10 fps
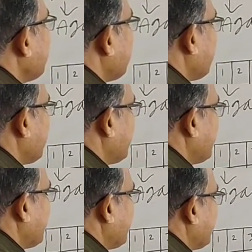the
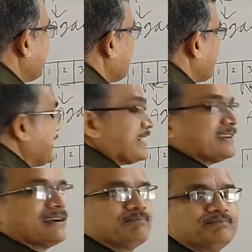
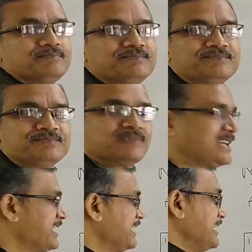paragraph.
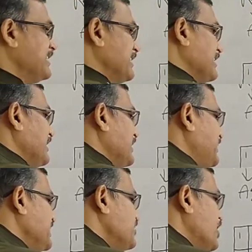
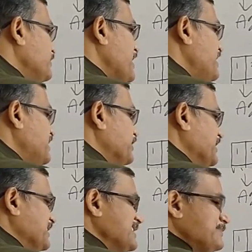It is not
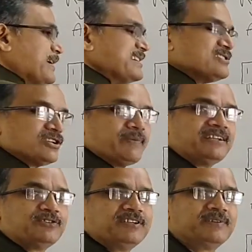mandatory. This part is not
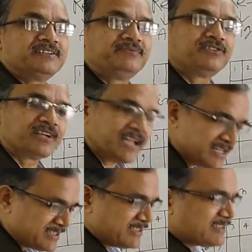mandatory. But if you
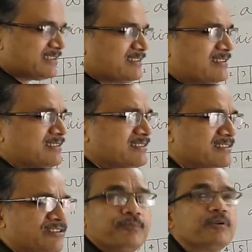write,
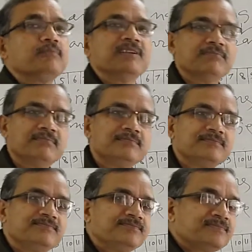no problem.
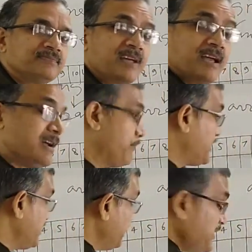
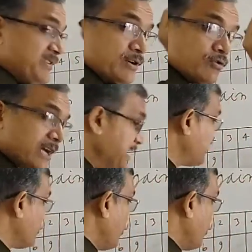But if you write